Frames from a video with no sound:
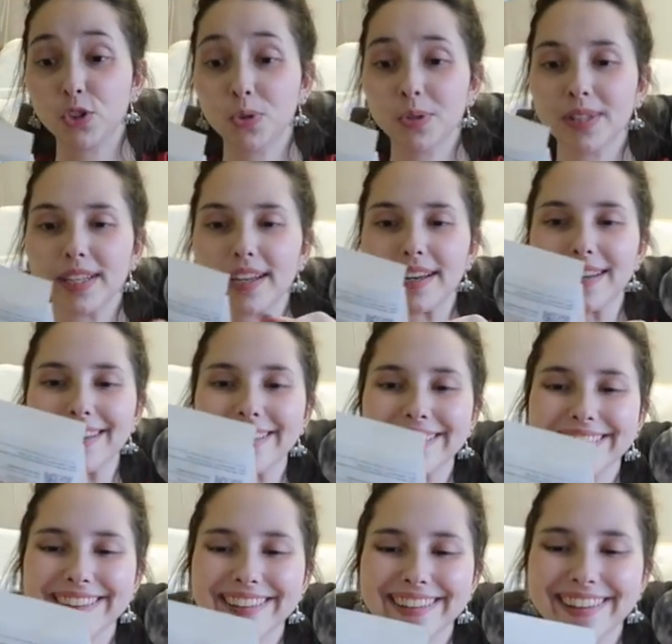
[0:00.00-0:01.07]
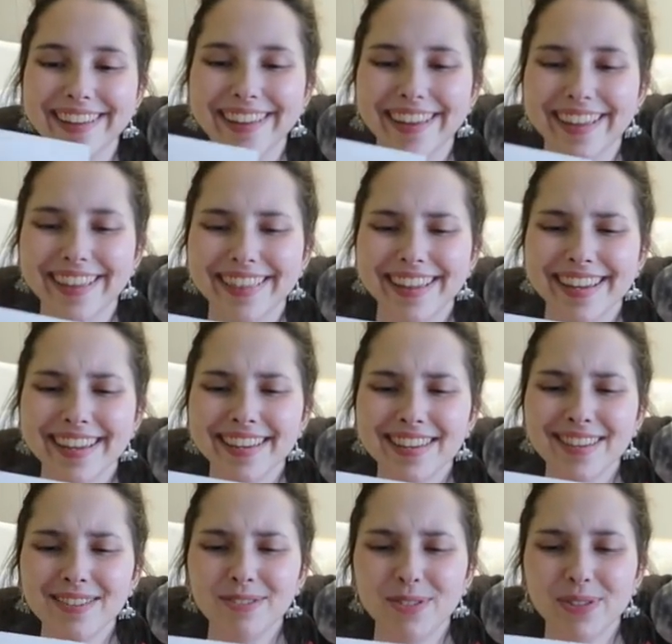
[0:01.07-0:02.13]
Julia. Oh.
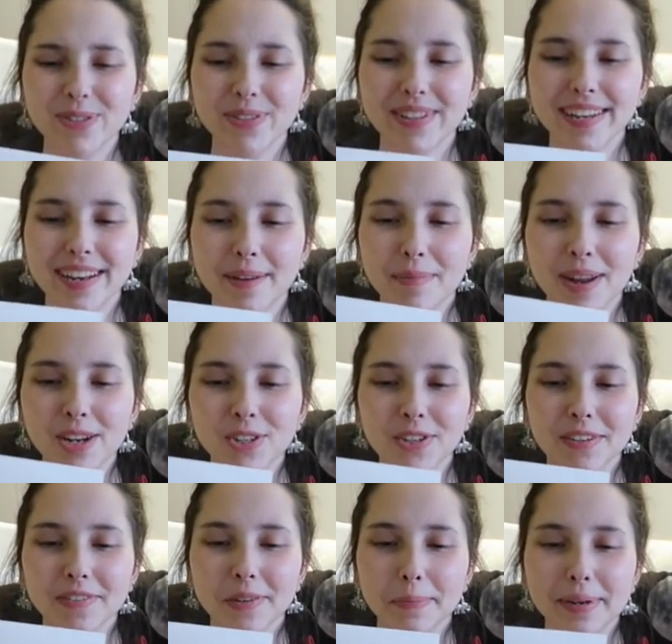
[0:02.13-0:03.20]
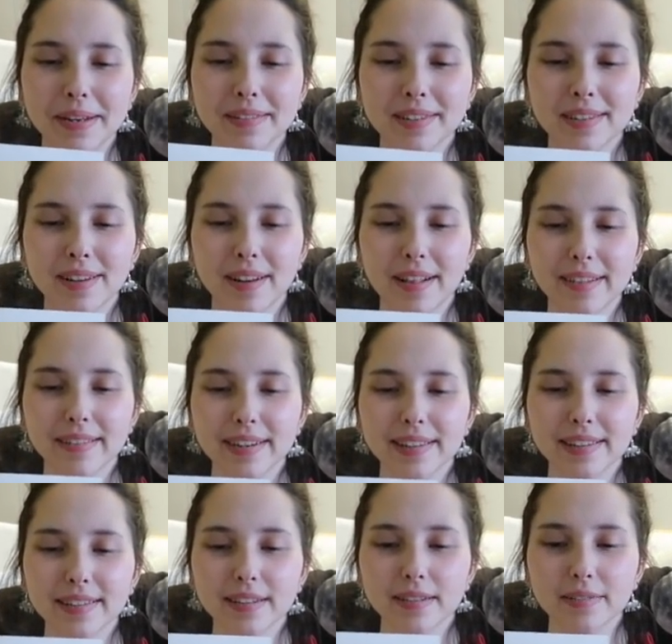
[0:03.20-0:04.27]
Thank you, Julia. I'm not sure if you'll be able to tolerate
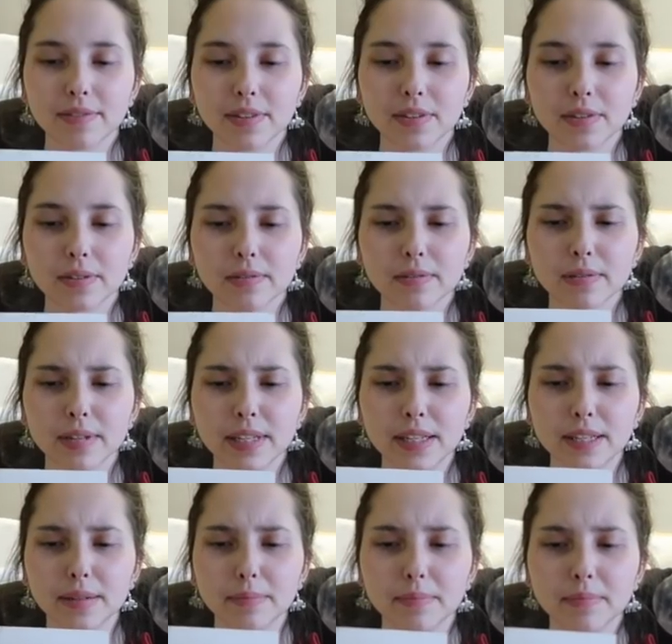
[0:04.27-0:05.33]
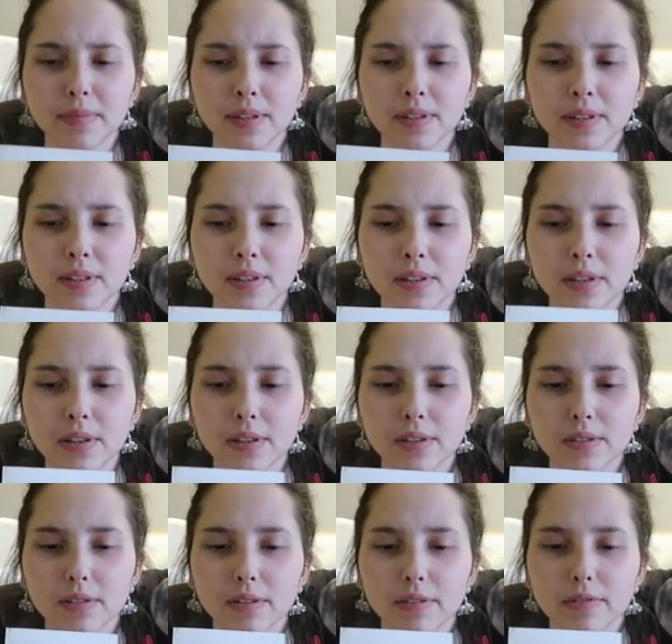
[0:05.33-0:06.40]
this under the cream.
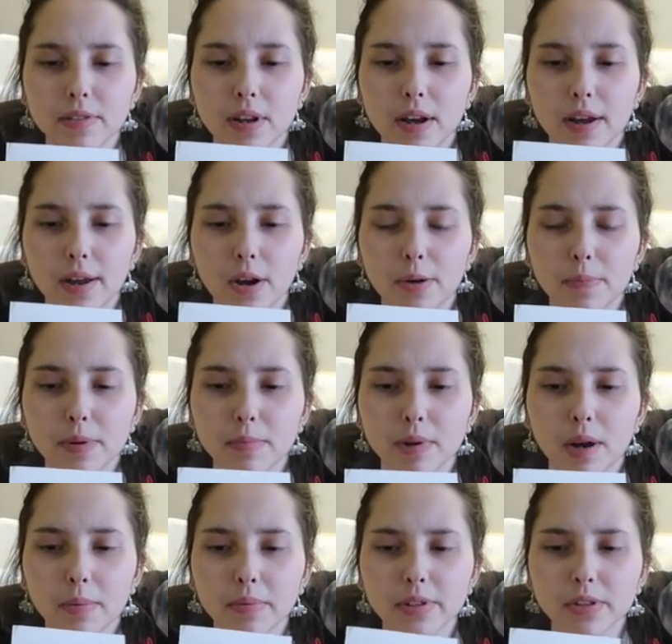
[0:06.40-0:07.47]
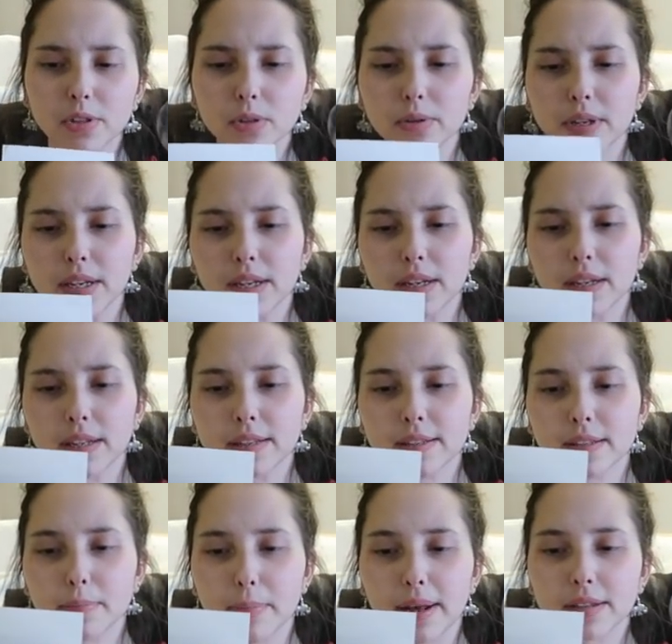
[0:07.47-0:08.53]
So if not, I hope your mom will enjoy it.
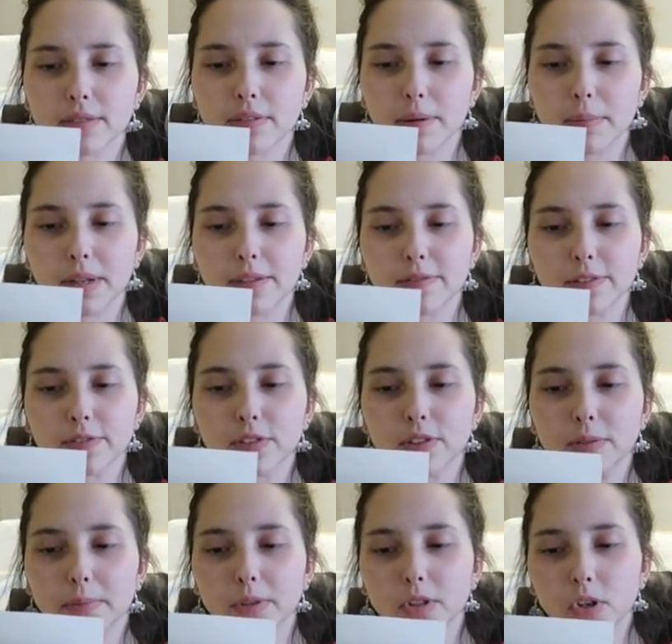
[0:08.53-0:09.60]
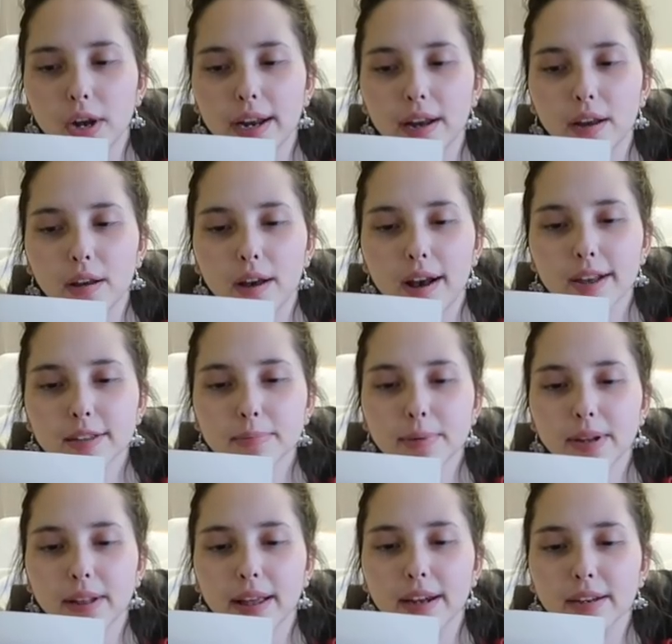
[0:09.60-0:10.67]
It's the best remedy for super dried out
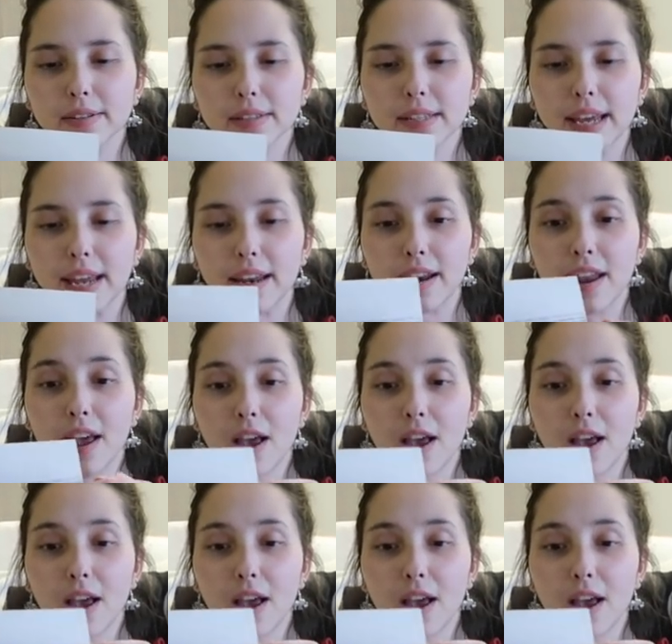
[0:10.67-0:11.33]
hospital air skin.